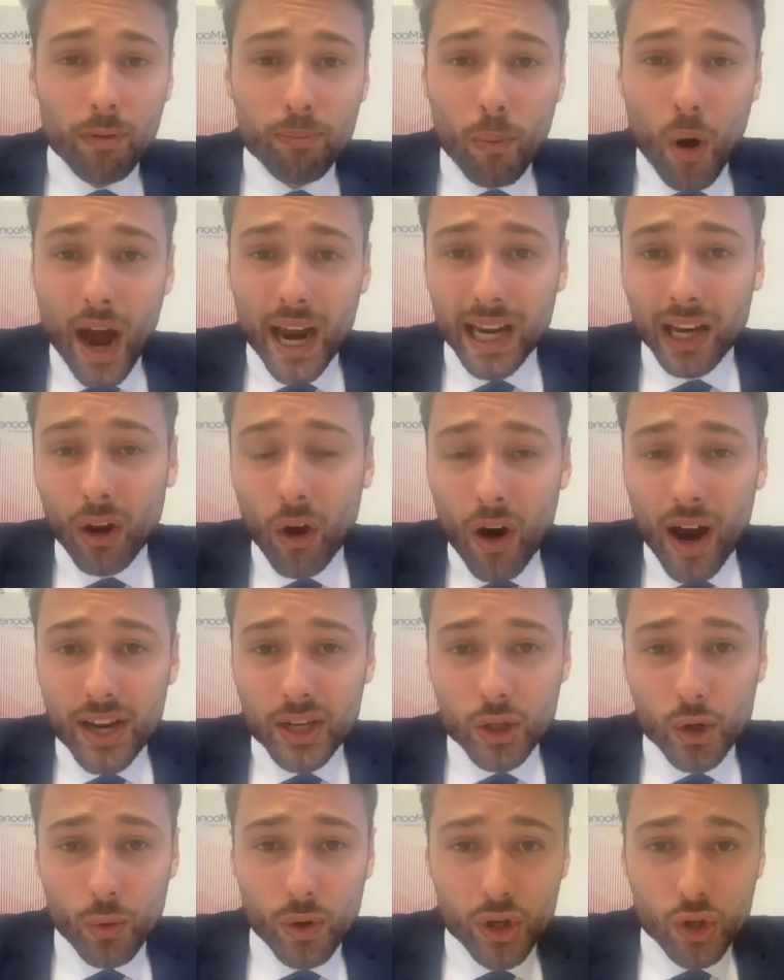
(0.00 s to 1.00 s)
all of my
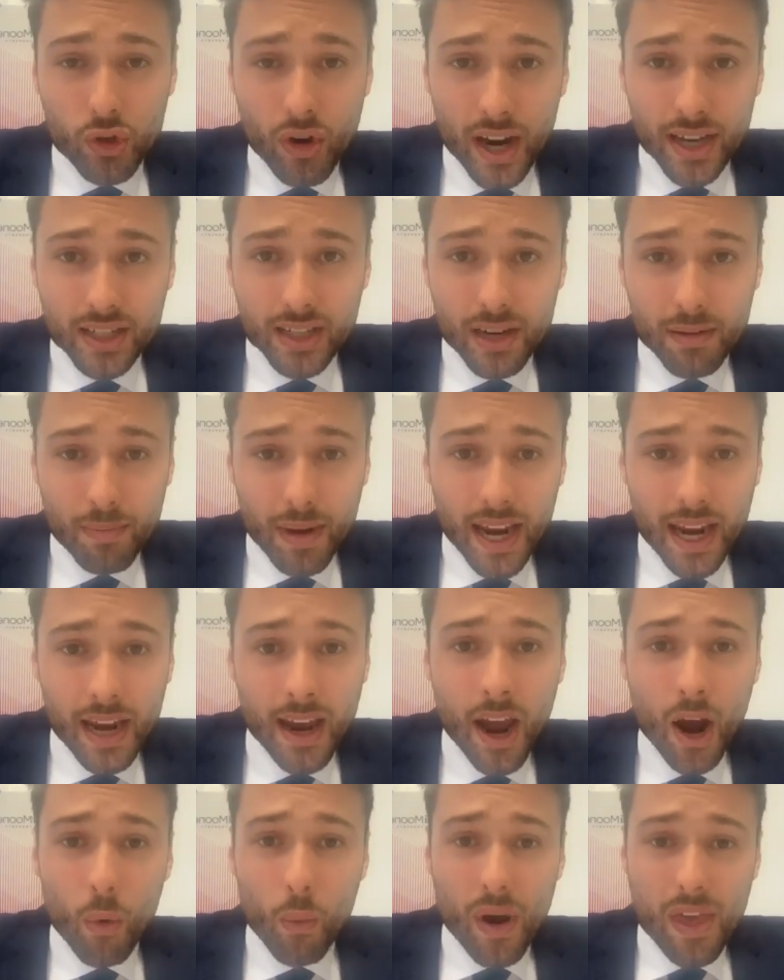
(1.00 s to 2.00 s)
clients who entrusted
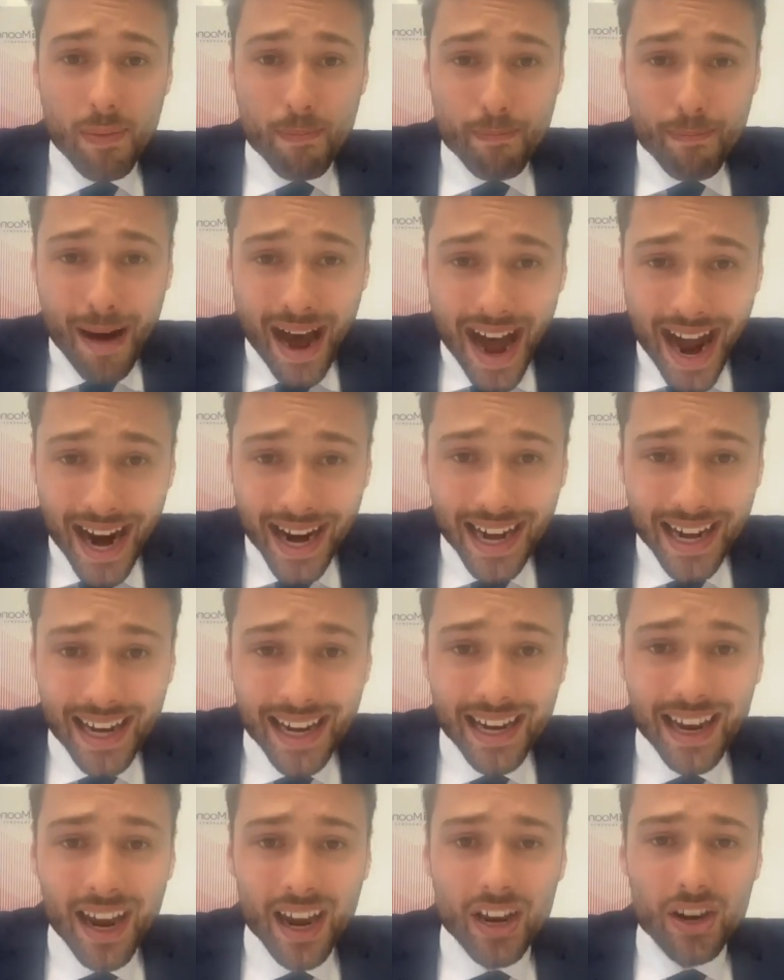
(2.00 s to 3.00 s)
me with
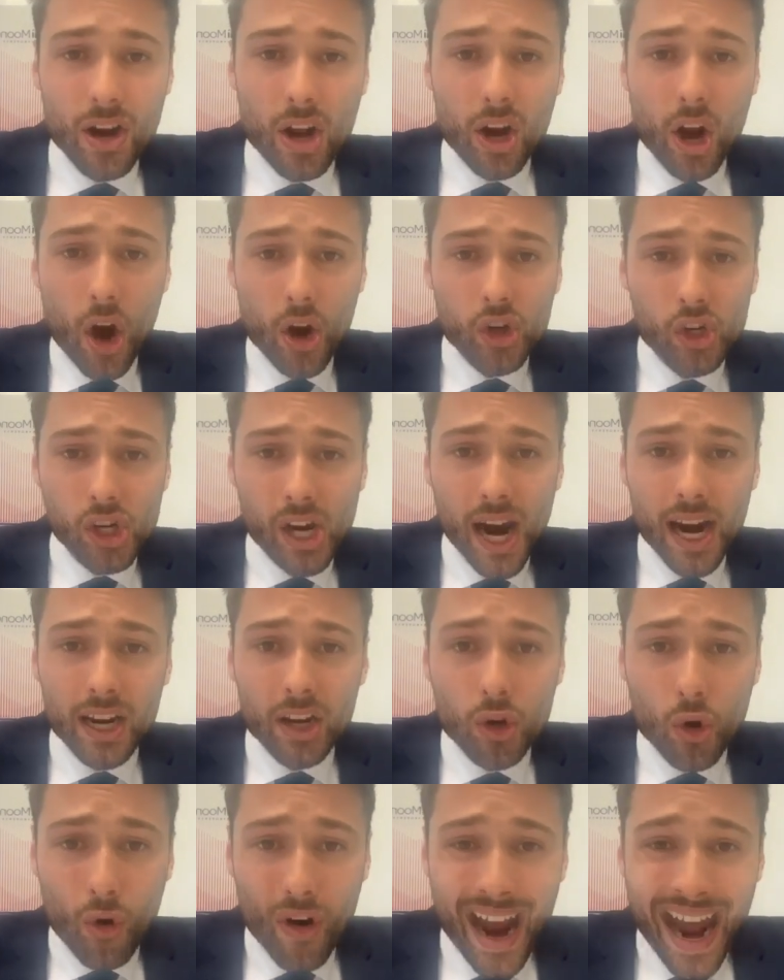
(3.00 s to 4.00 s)
marketing,
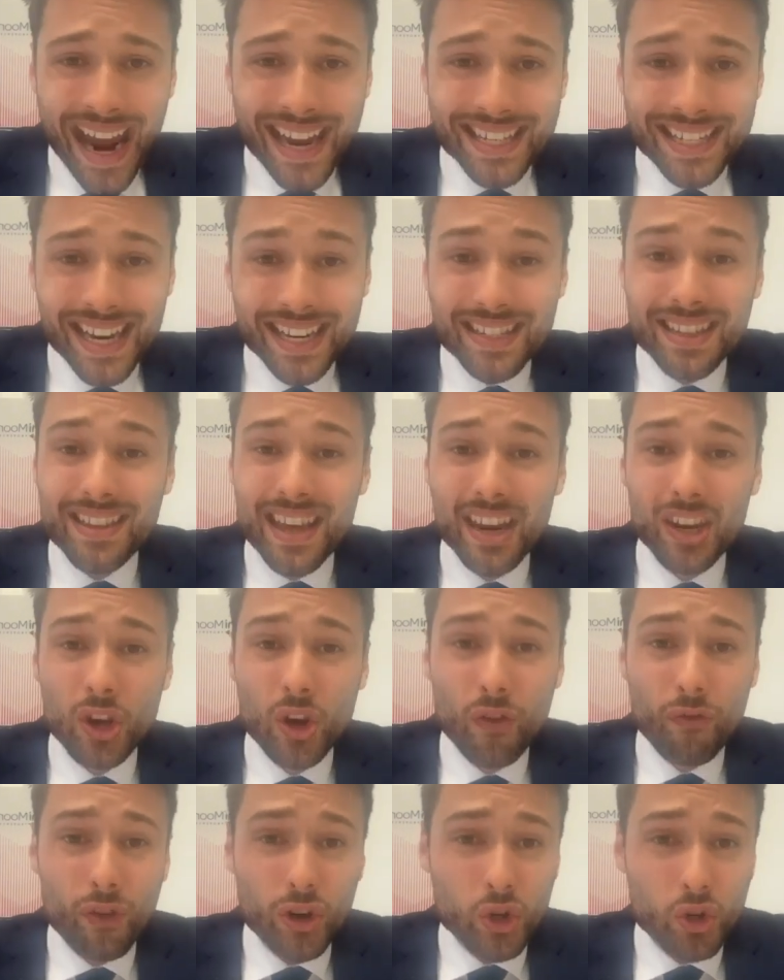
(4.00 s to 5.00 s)
negotiating your assets.
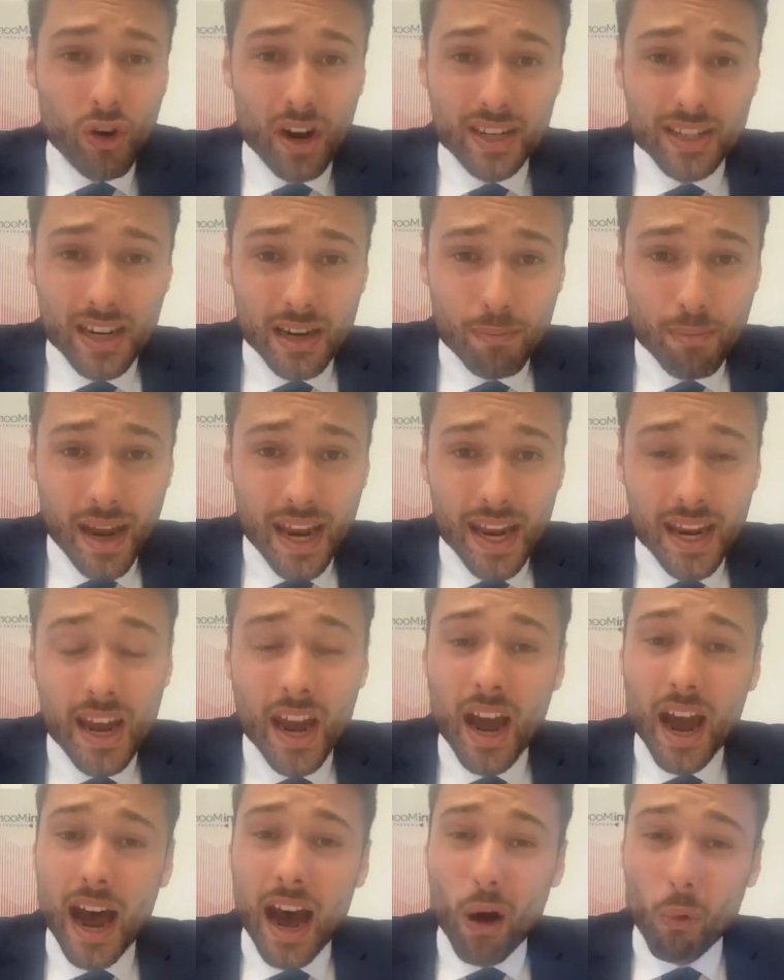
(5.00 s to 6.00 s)
Thank you for trusting
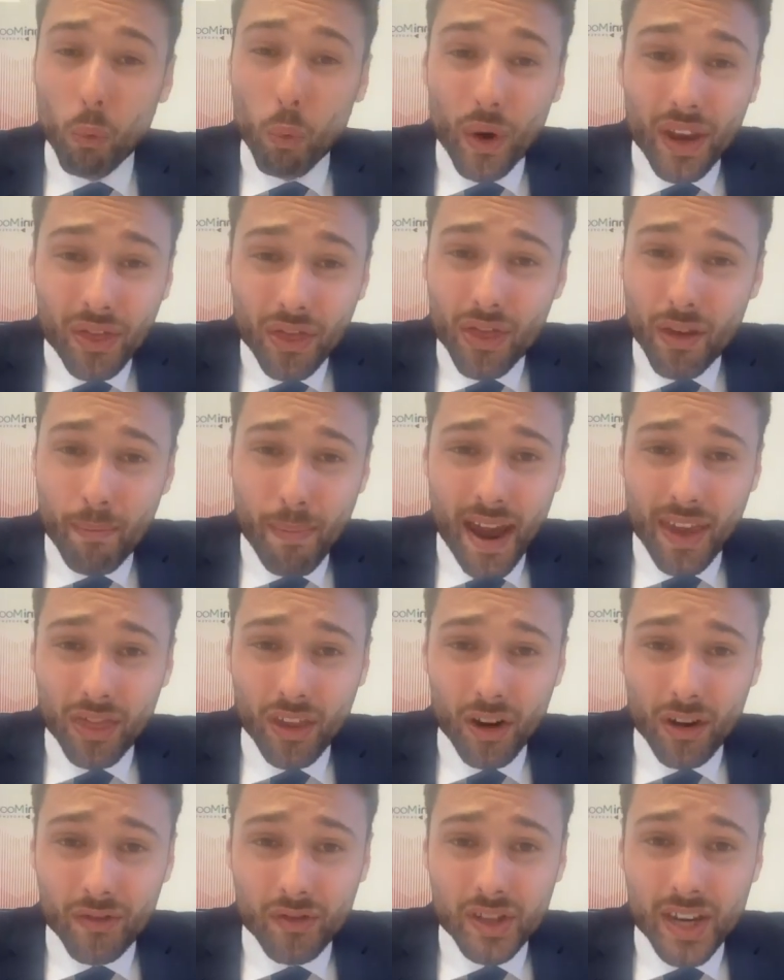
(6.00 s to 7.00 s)
me with the
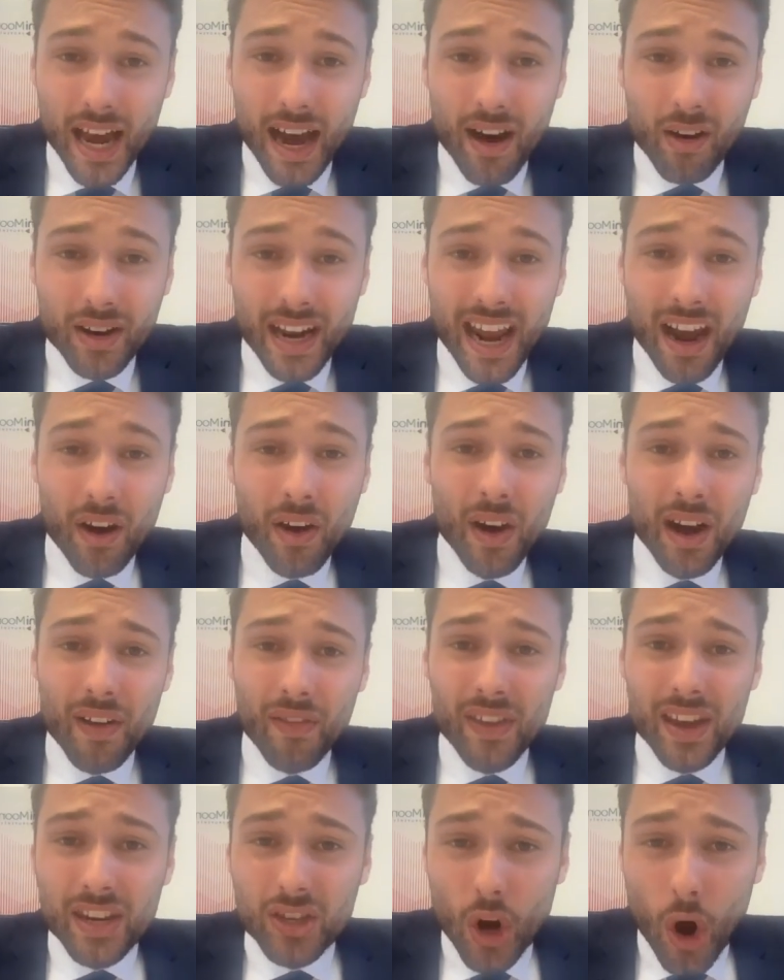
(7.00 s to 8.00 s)
method of sale. Now,
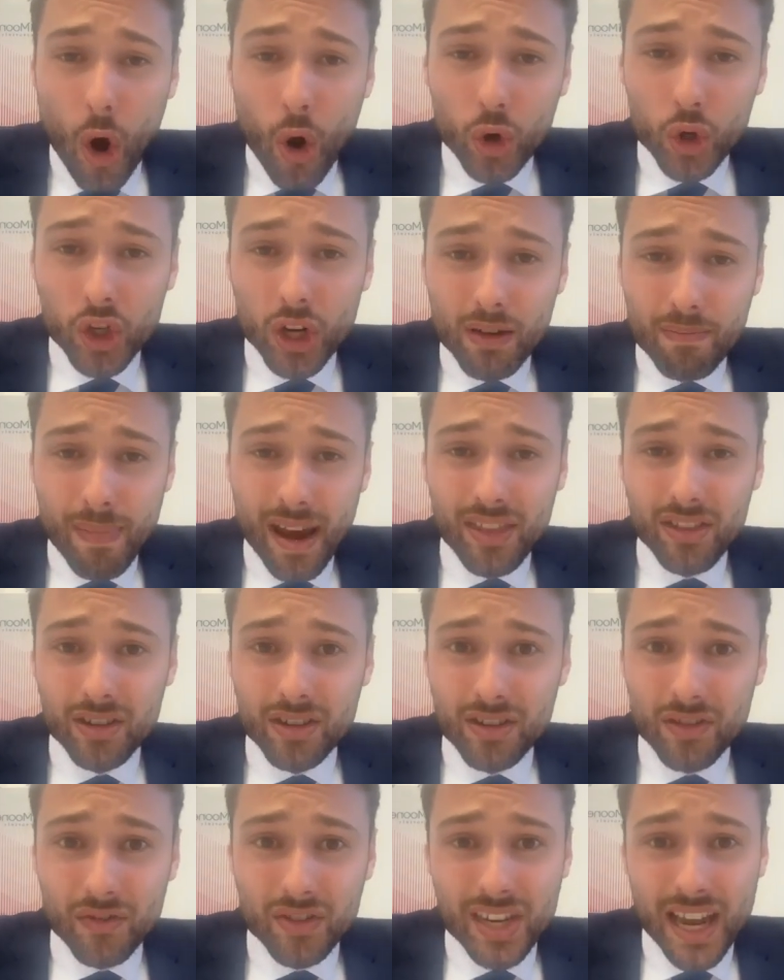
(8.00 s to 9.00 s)
these auction
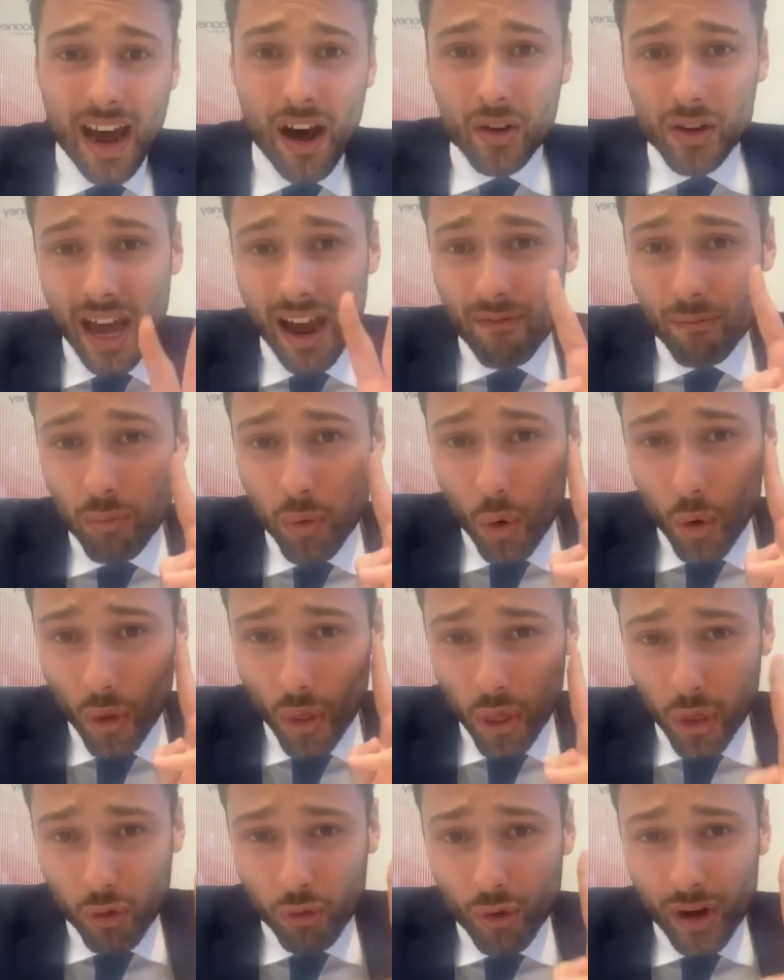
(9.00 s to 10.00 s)
methods of sale have
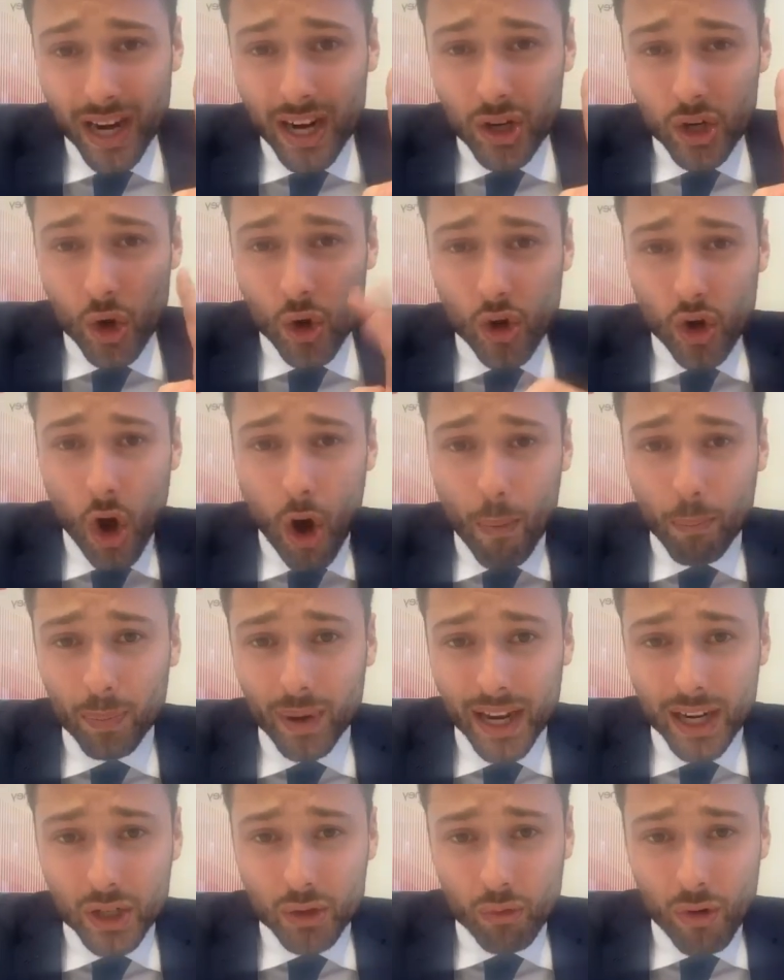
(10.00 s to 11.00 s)
brought 3 new
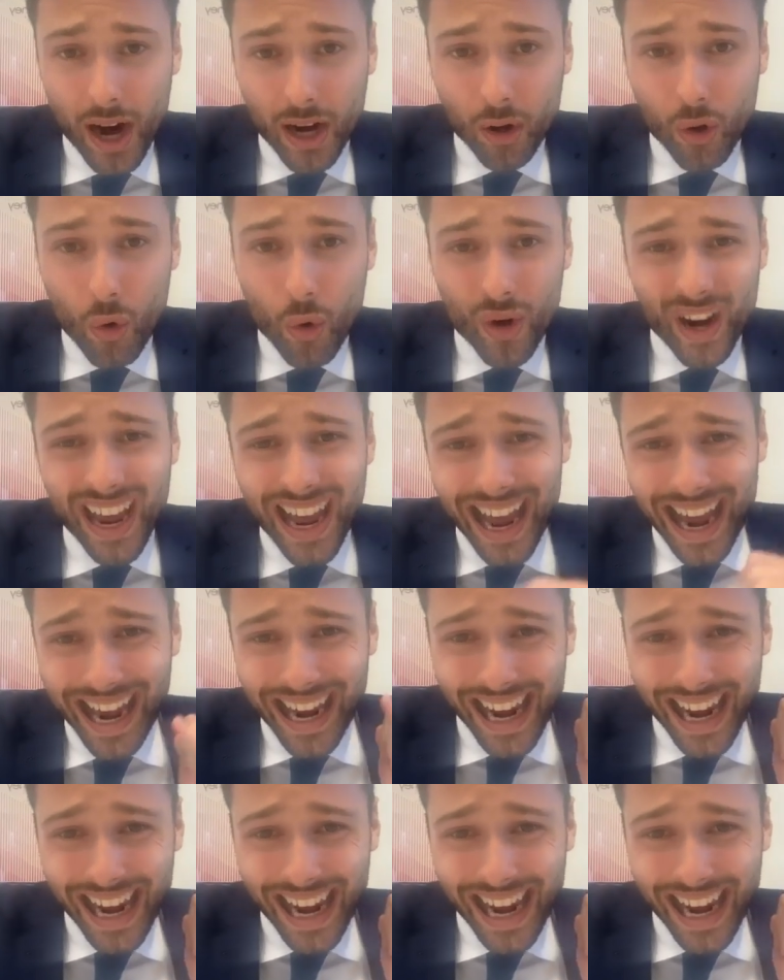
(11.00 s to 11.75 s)
complex record,